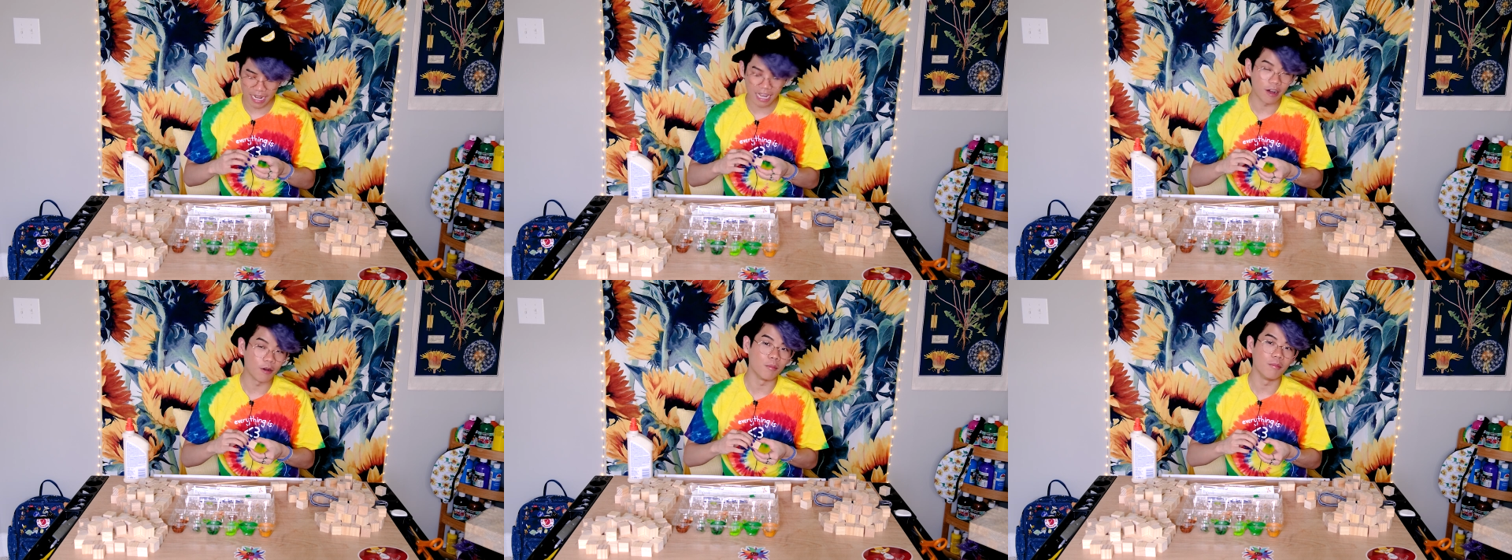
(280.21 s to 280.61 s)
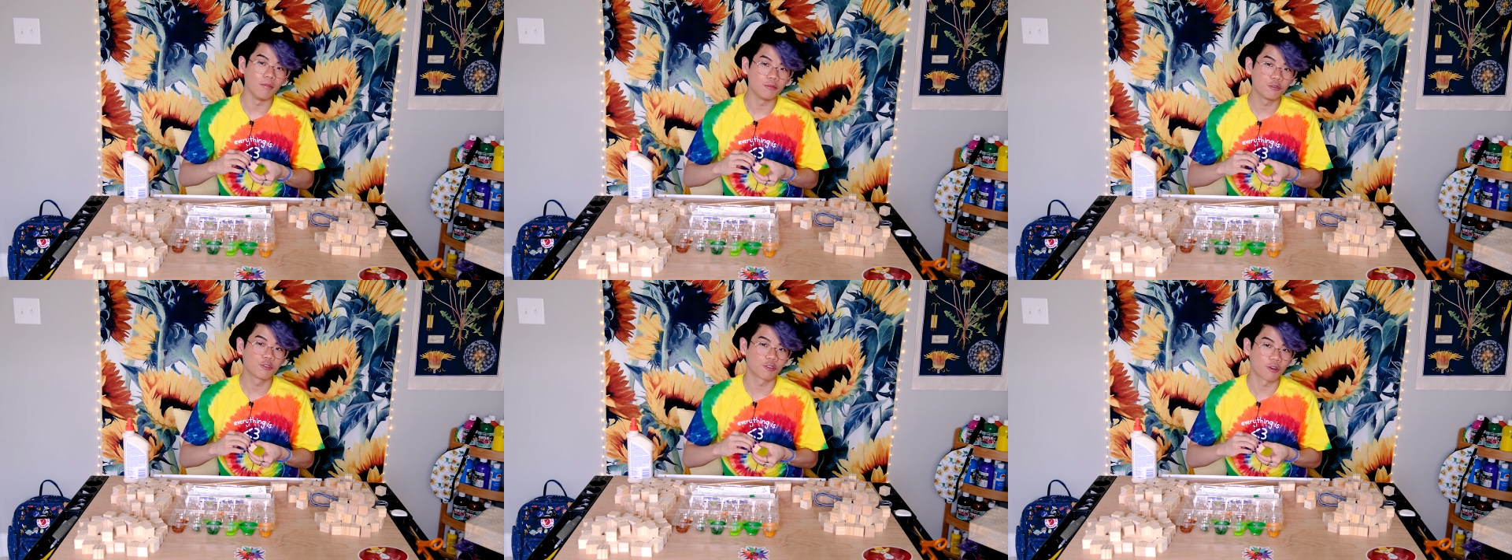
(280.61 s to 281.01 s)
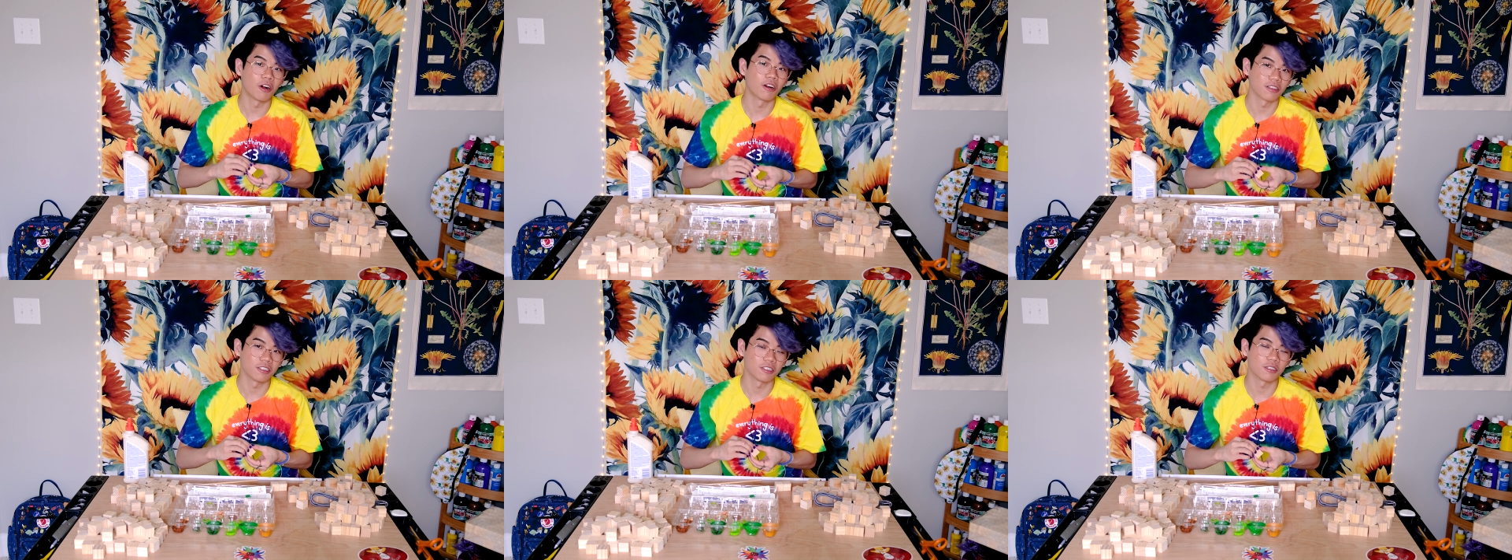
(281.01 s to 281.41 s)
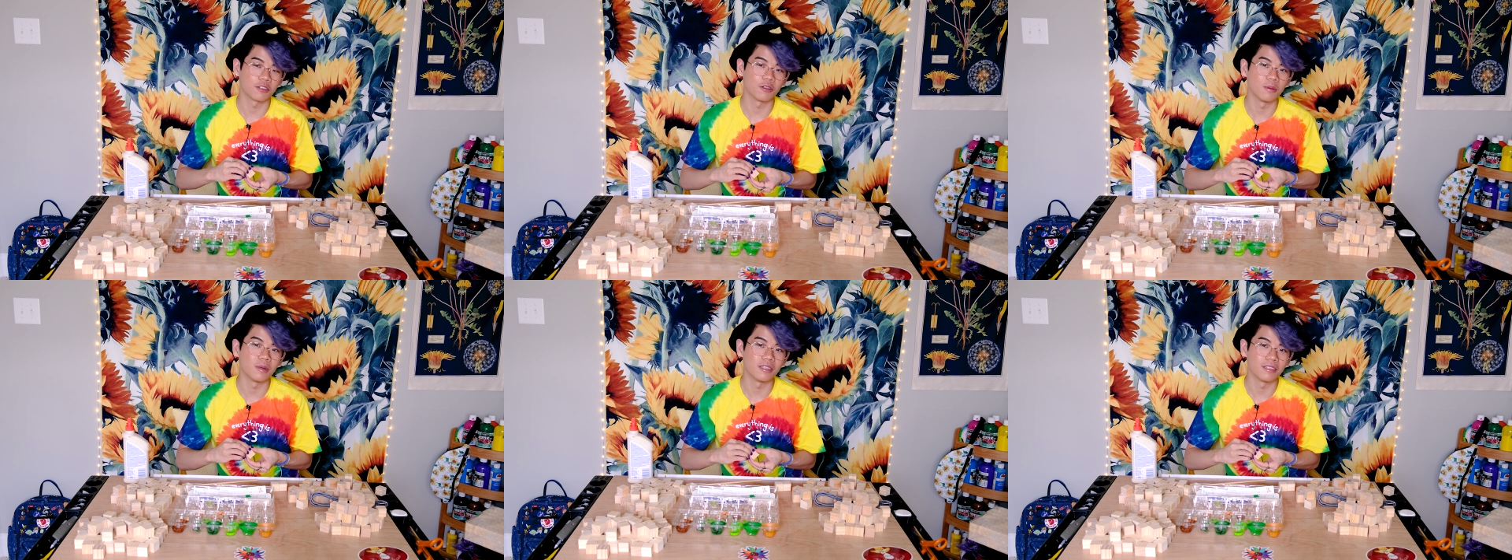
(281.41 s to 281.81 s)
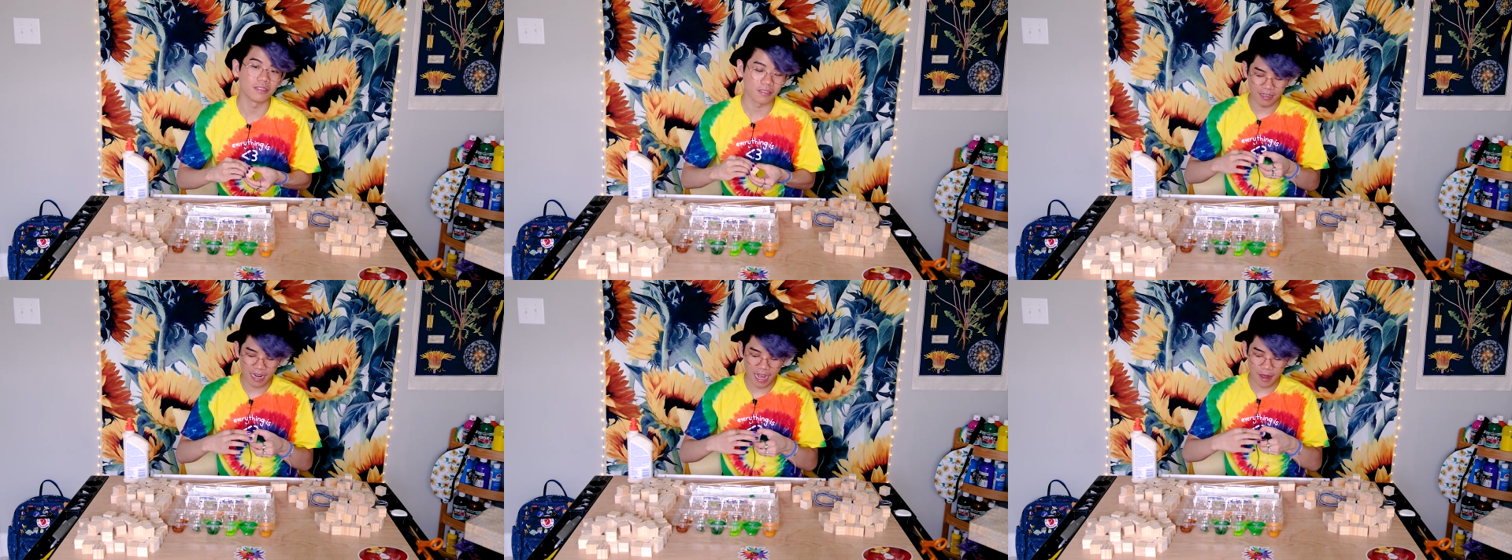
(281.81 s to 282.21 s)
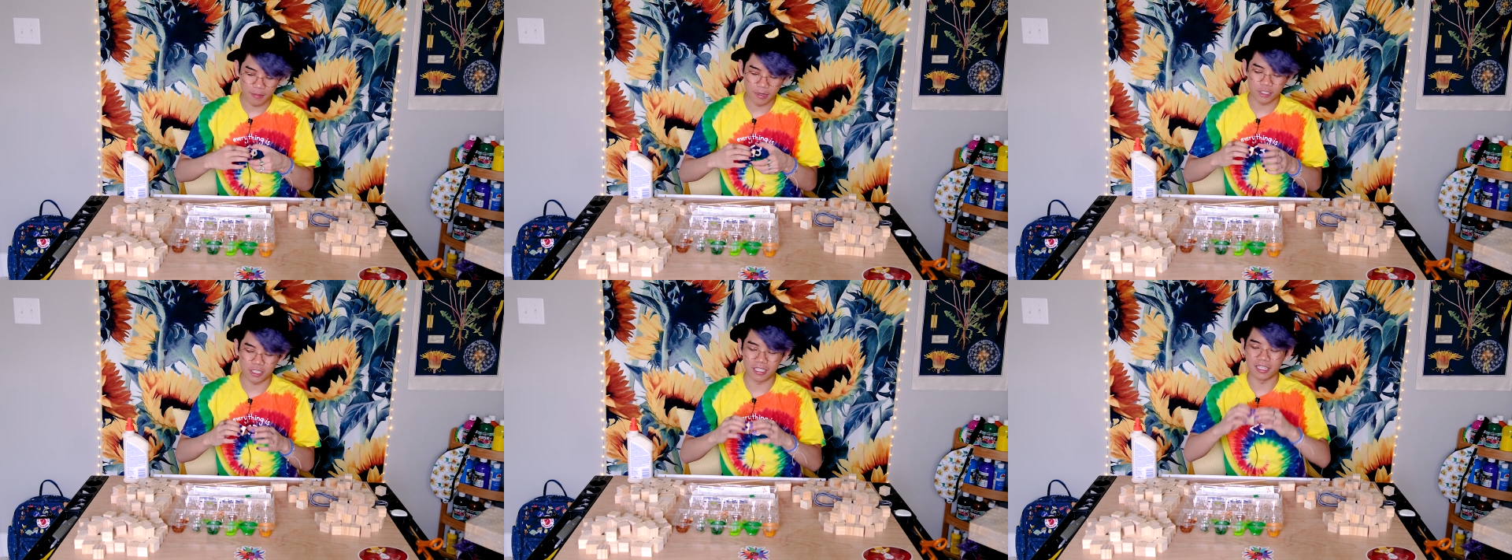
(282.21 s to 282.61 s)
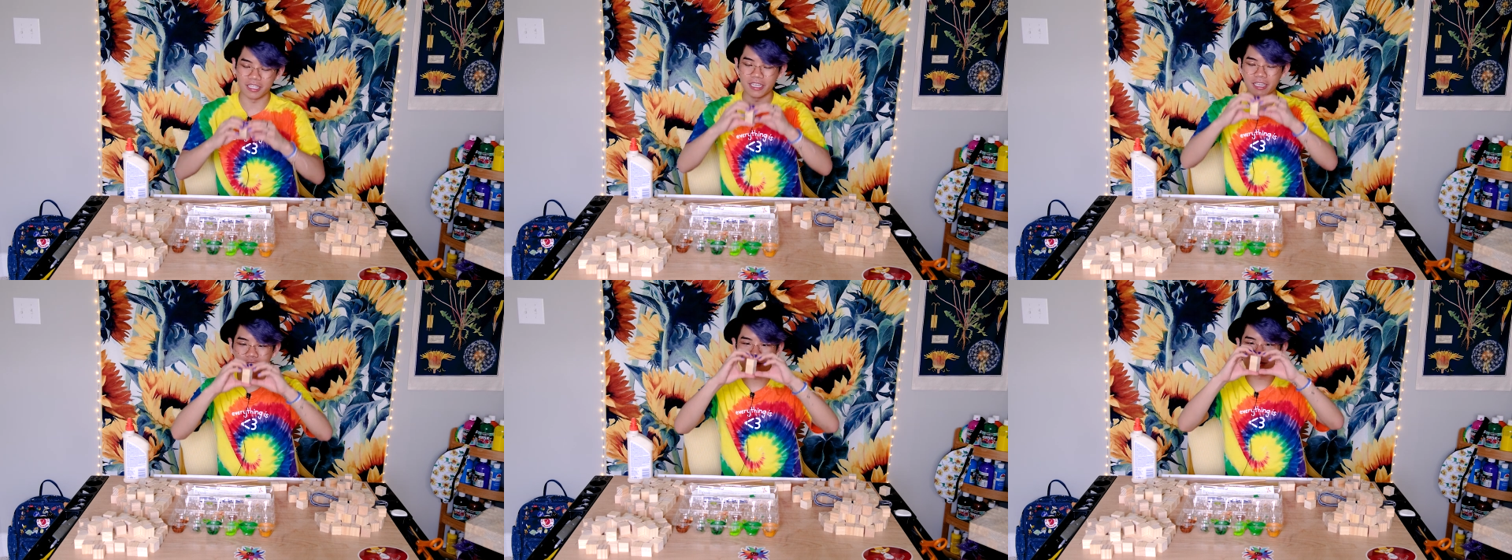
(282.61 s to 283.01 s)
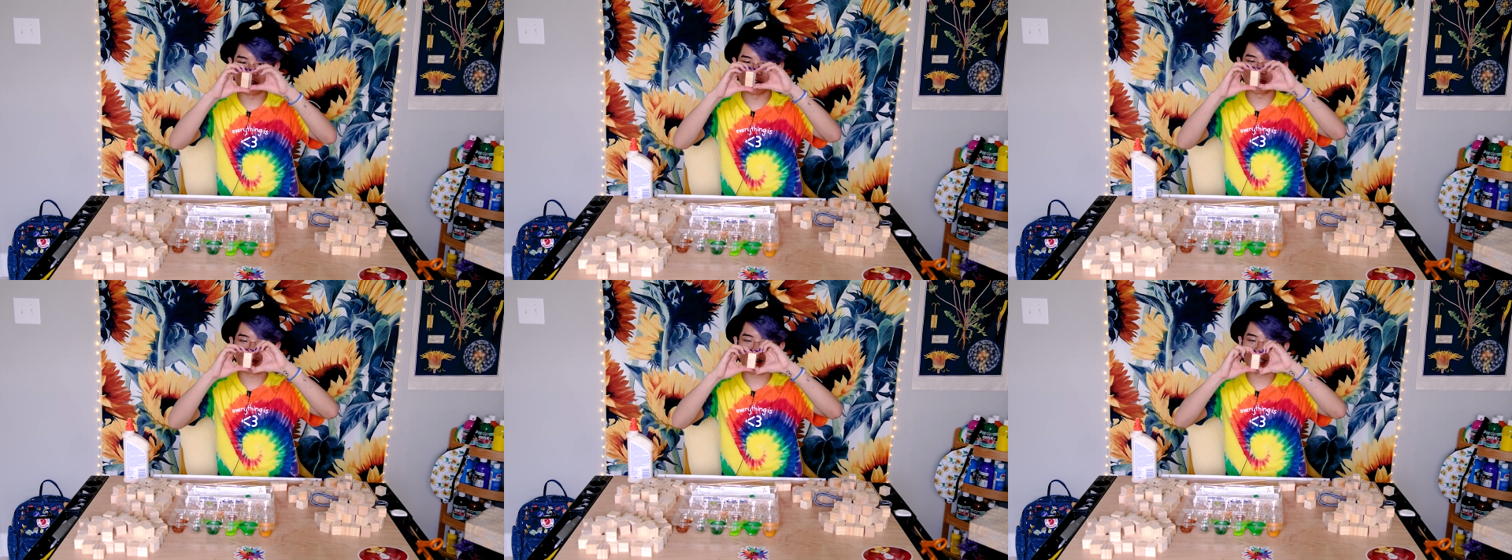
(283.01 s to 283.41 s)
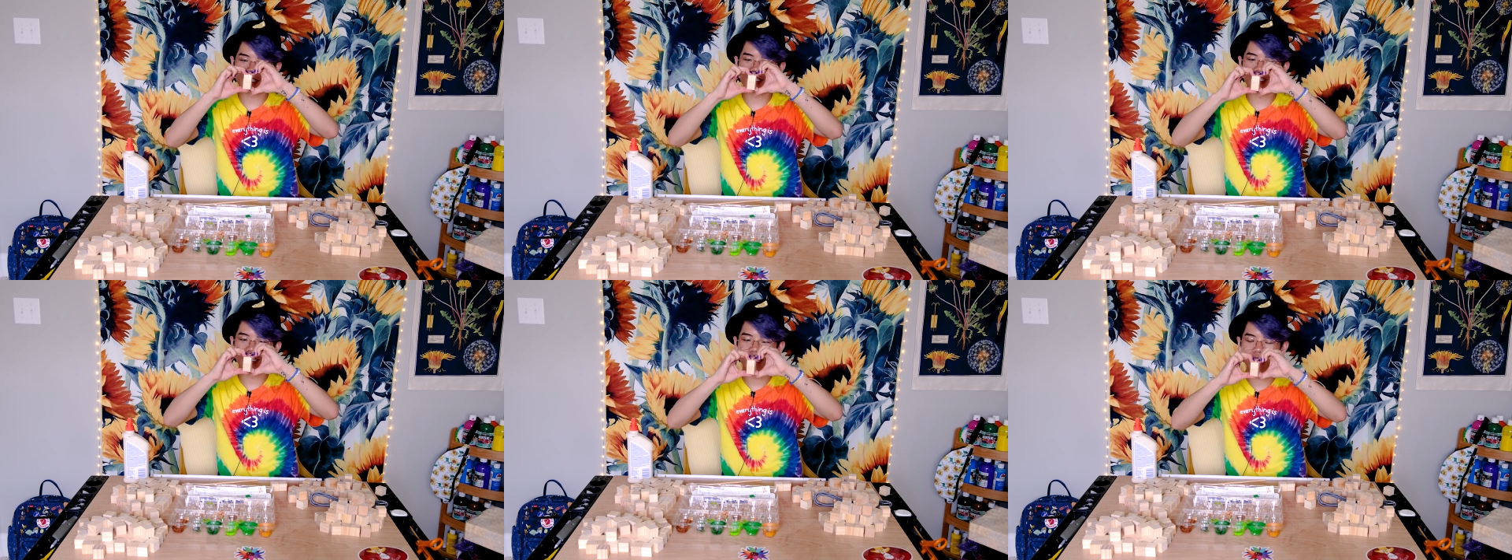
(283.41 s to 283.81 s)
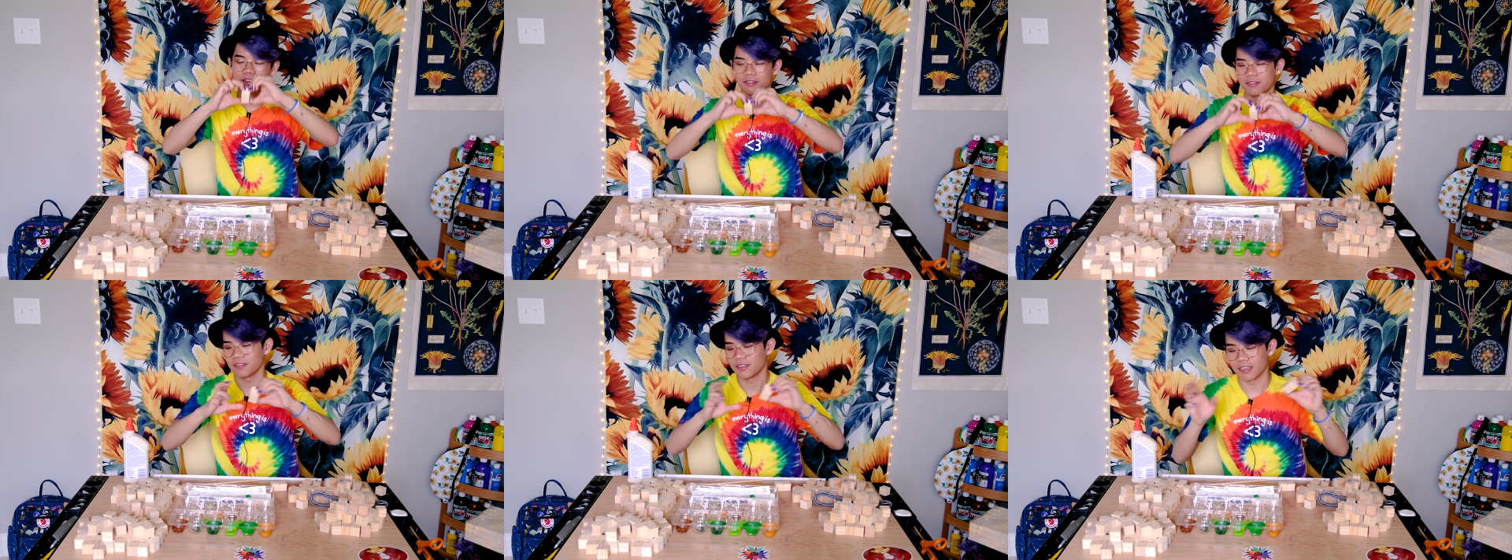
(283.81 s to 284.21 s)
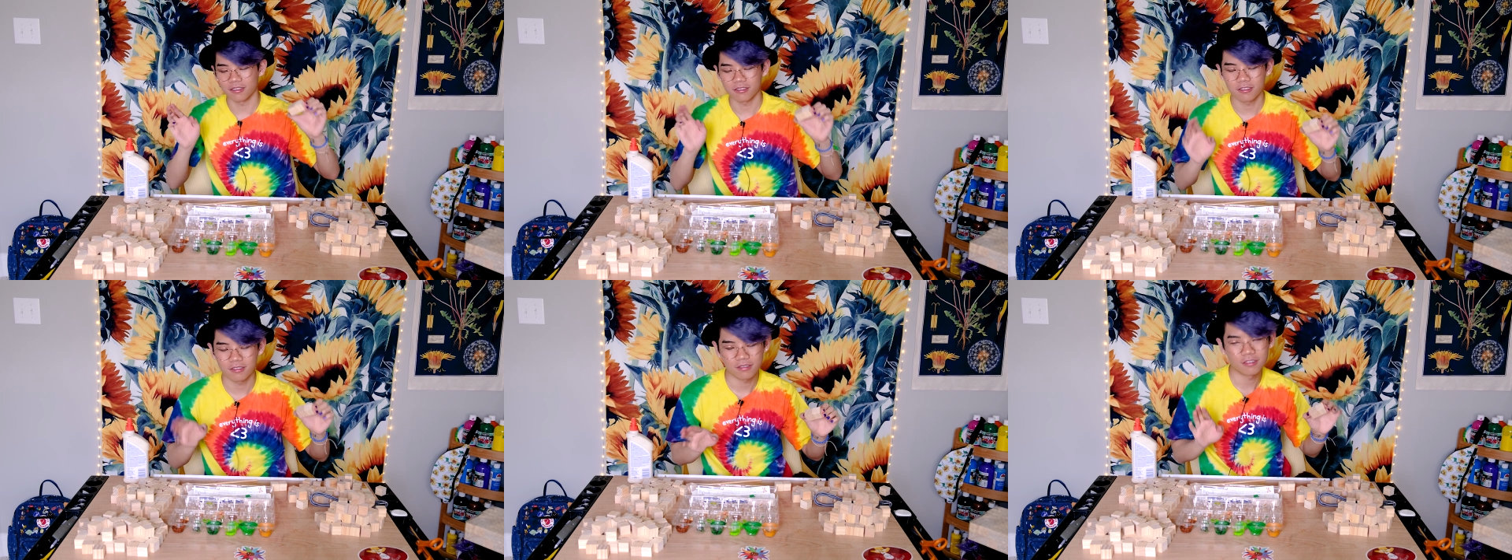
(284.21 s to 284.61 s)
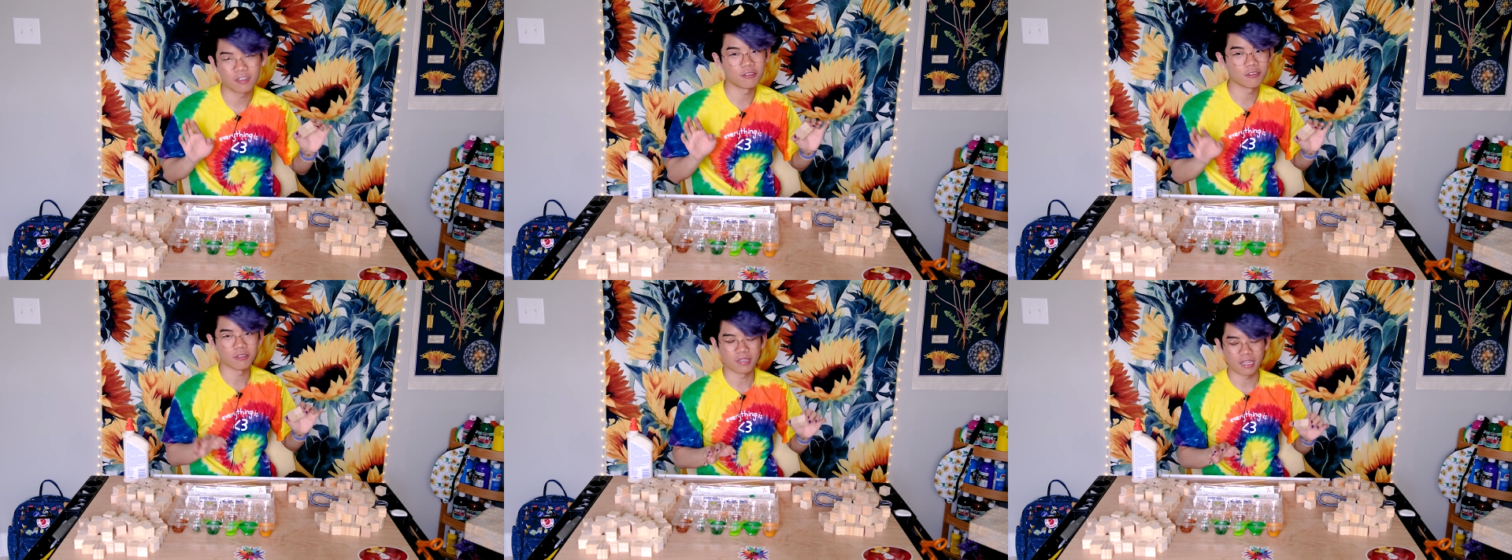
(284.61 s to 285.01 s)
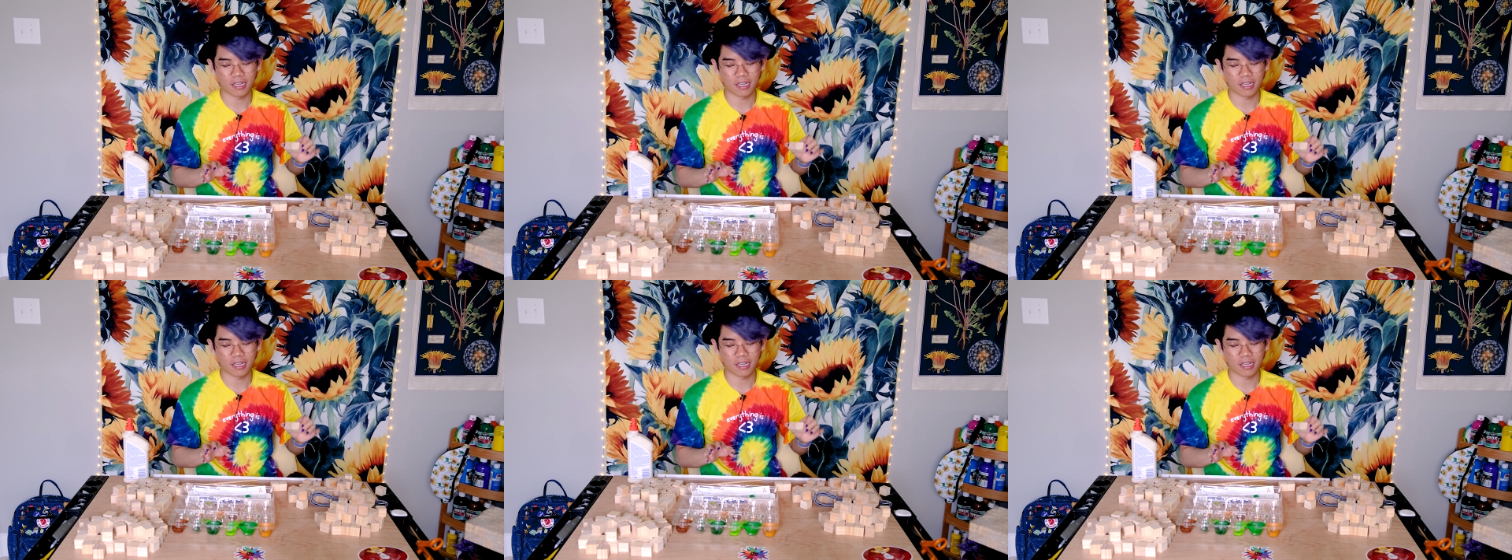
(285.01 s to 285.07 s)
how strong this glue is and how much it leaks when you press it together. Like, don't do